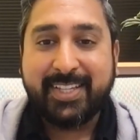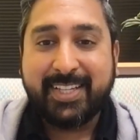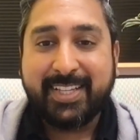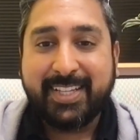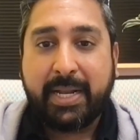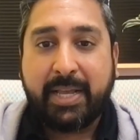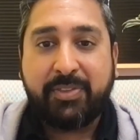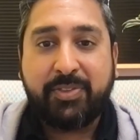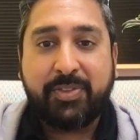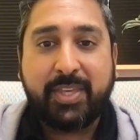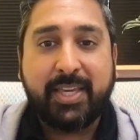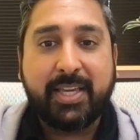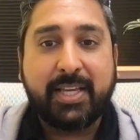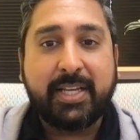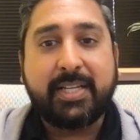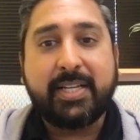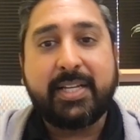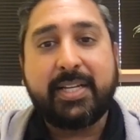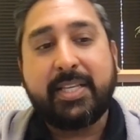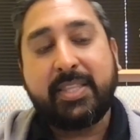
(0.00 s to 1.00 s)
And I
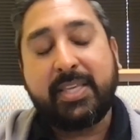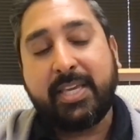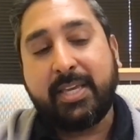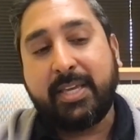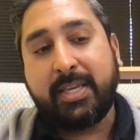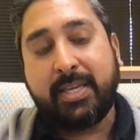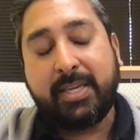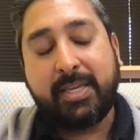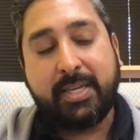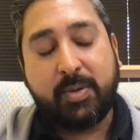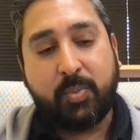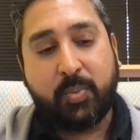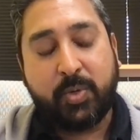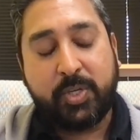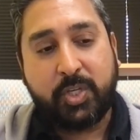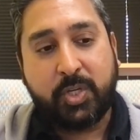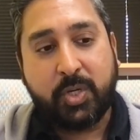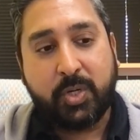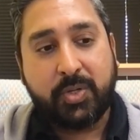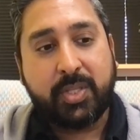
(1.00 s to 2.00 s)
think the when
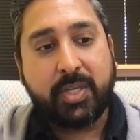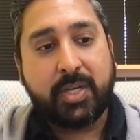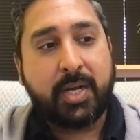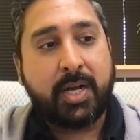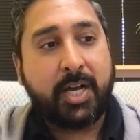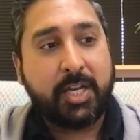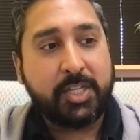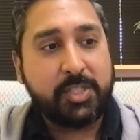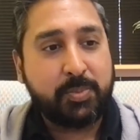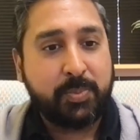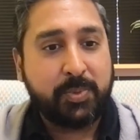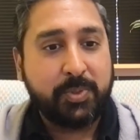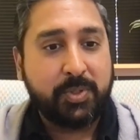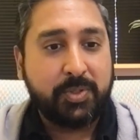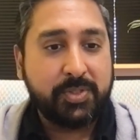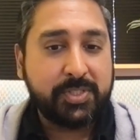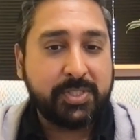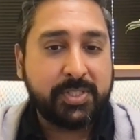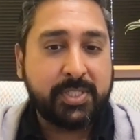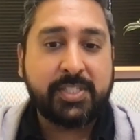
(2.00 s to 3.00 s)
you go to the
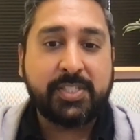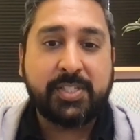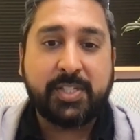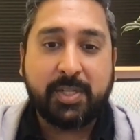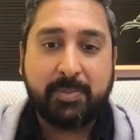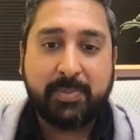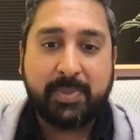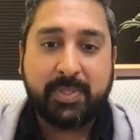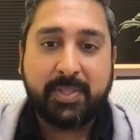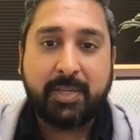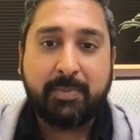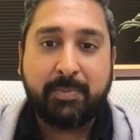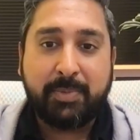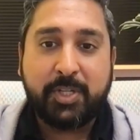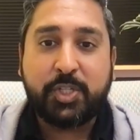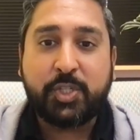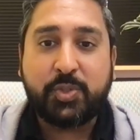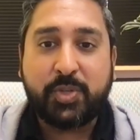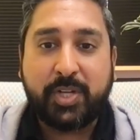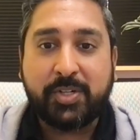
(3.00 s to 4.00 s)
hospital system, the
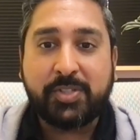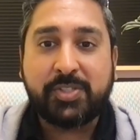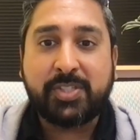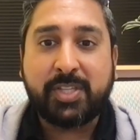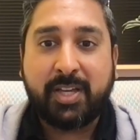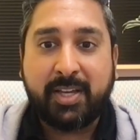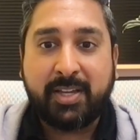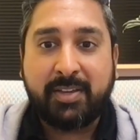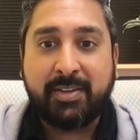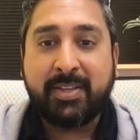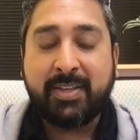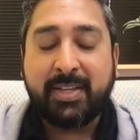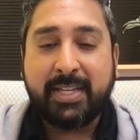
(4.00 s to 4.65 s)
administrator side,